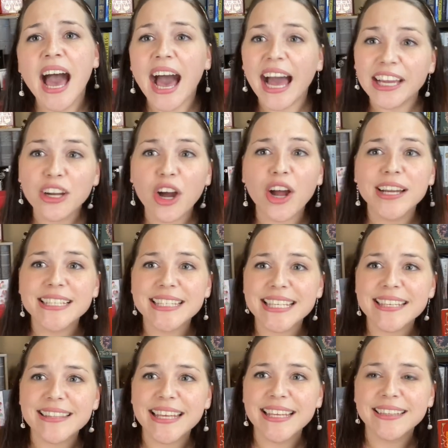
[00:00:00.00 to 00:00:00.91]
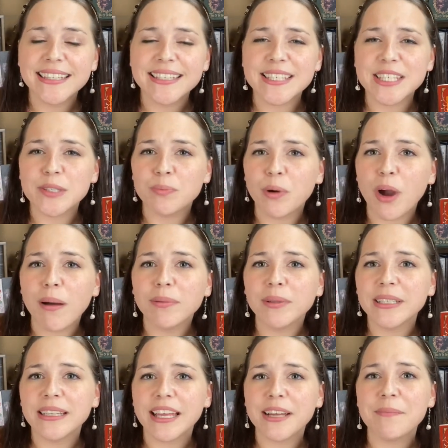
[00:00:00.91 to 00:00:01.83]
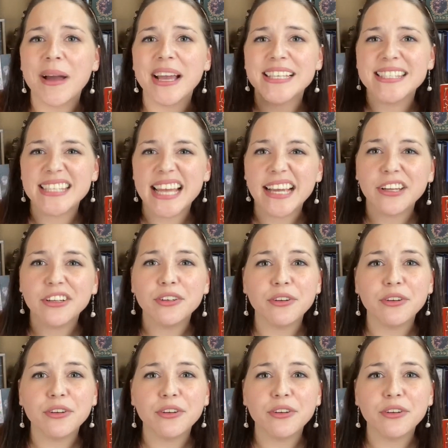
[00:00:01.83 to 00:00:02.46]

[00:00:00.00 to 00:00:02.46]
I honestly think this is probably like my second